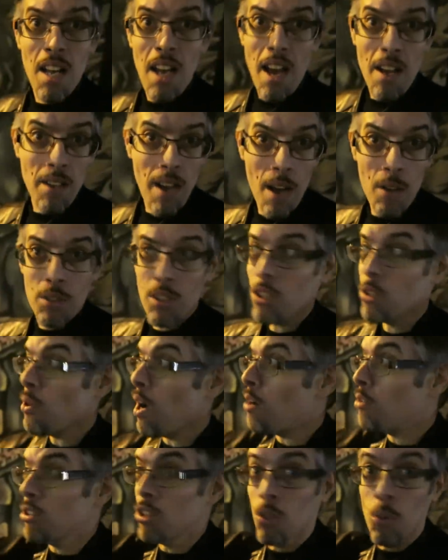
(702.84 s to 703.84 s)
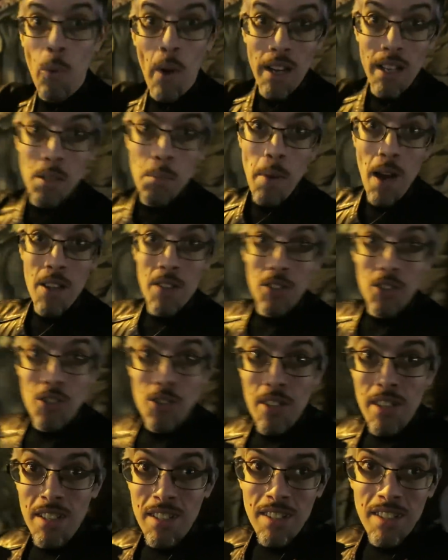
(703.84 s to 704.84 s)
I, I, was just I was just walking by the
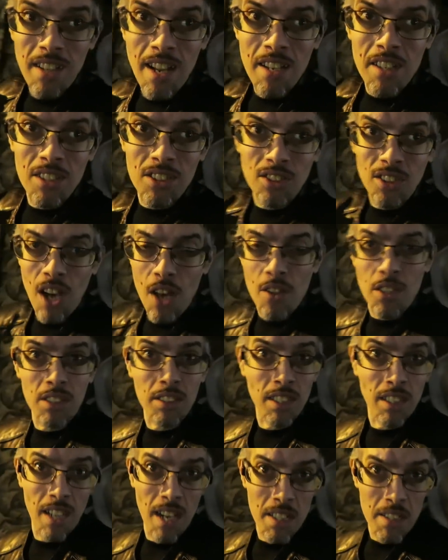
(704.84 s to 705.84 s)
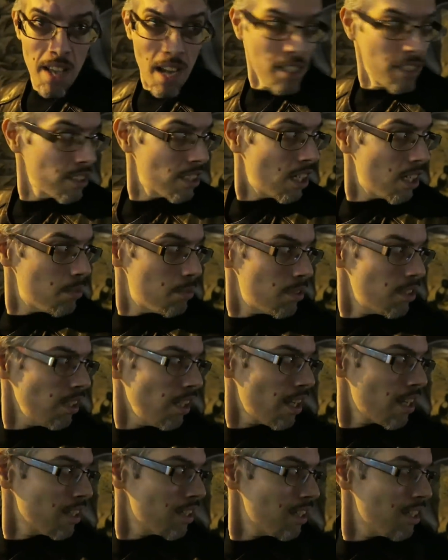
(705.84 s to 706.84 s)
street and I just saw this thing and I just had to come and
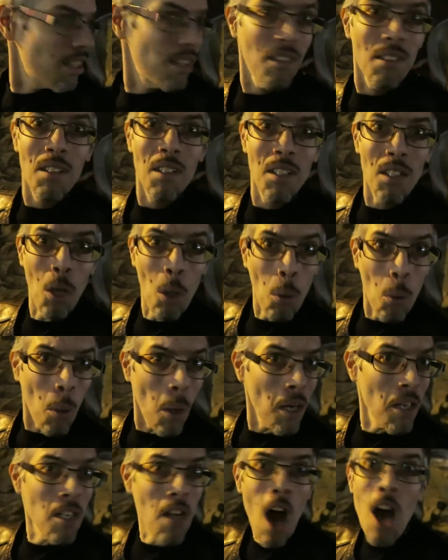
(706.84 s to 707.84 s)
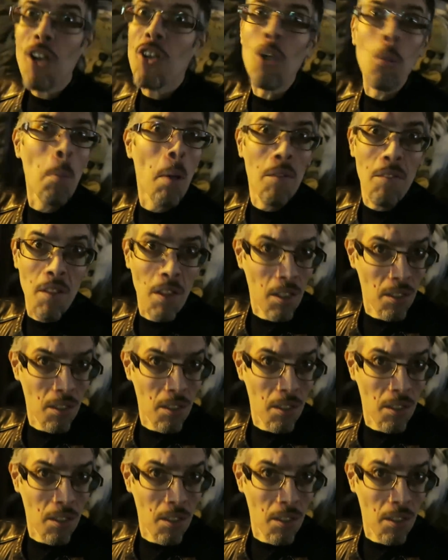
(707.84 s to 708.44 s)
like, you know, document